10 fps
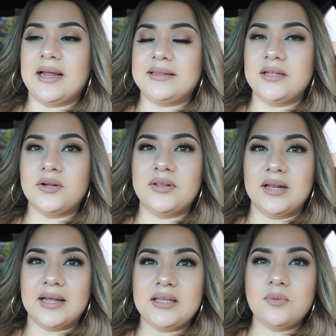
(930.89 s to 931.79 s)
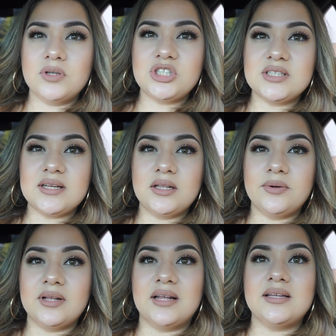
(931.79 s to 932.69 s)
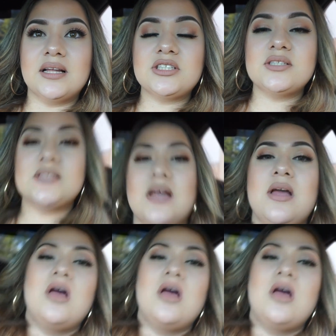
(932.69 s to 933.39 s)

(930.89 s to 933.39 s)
I think they're the Lety ones. She said they were the Lety lashes,